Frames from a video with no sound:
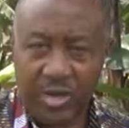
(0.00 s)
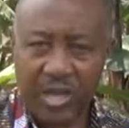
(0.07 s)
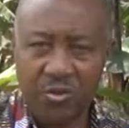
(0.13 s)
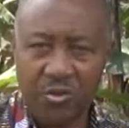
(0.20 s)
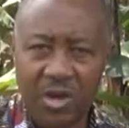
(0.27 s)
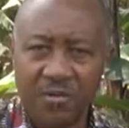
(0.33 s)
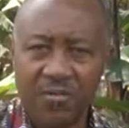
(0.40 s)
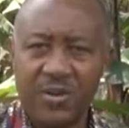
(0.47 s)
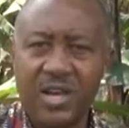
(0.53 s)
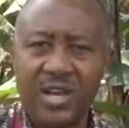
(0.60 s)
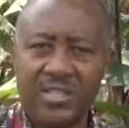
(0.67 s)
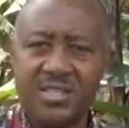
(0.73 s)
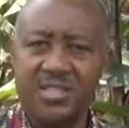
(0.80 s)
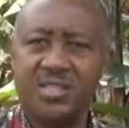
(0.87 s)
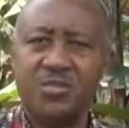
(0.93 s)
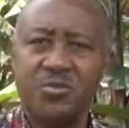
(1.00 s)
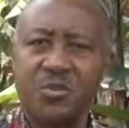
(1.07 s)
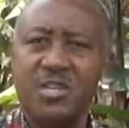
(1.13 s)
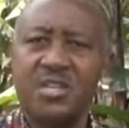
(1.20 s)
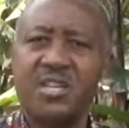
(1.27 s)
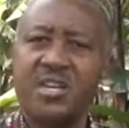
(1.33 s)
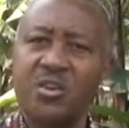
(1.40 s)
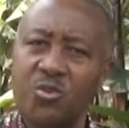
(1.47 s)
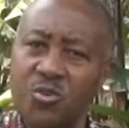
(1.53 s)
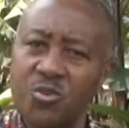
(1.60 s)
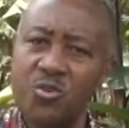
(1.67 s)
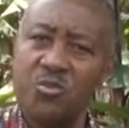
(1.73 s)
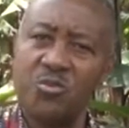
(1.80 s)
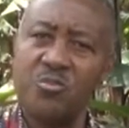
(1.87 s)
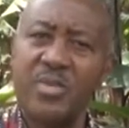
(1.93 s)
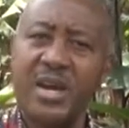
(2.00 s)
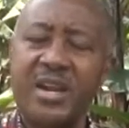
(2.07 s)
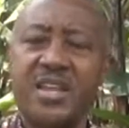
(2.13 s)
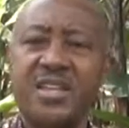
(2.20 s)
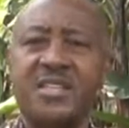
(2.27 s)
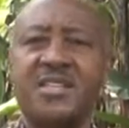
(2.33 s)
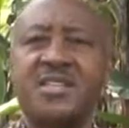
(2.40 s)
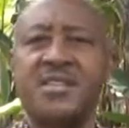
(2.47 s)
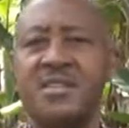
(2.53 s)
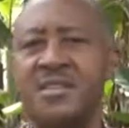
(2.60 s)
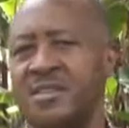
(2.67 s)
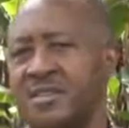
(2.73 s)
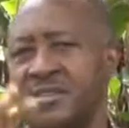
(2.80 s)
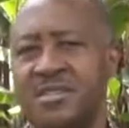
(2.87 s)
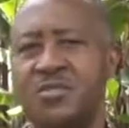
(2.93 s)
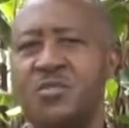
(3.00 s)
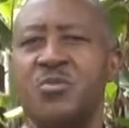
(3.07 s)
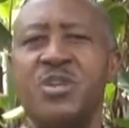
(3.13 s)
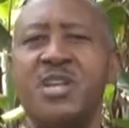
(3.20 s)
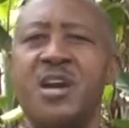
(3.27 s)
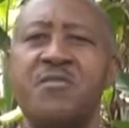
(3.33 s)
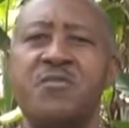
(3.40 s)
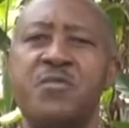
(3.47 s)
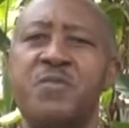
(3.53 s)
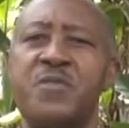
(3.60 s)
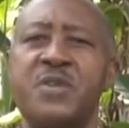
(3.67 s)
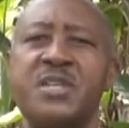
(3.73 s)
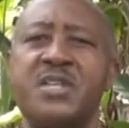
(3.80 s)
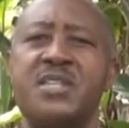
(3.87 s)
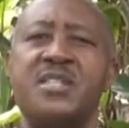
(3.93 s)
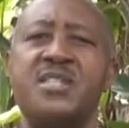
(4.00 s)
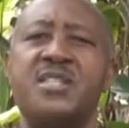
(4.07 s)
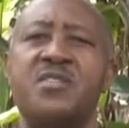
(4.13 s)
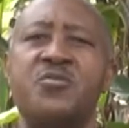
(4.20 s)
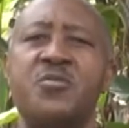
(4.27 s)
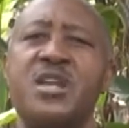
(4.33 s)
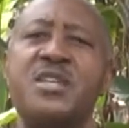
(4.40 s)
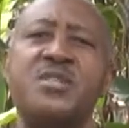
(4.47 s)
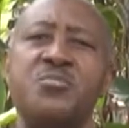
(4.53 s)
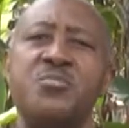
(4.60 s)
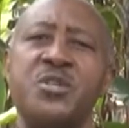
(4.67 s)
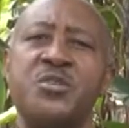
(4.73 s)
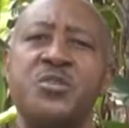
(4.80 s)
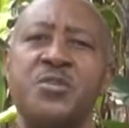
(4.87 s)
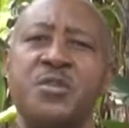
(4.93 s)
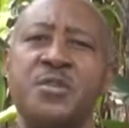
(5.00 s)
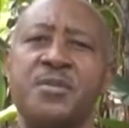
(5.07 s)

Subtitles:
where you have cut it, you dig a hole, you bury it, you will have finished the transmission.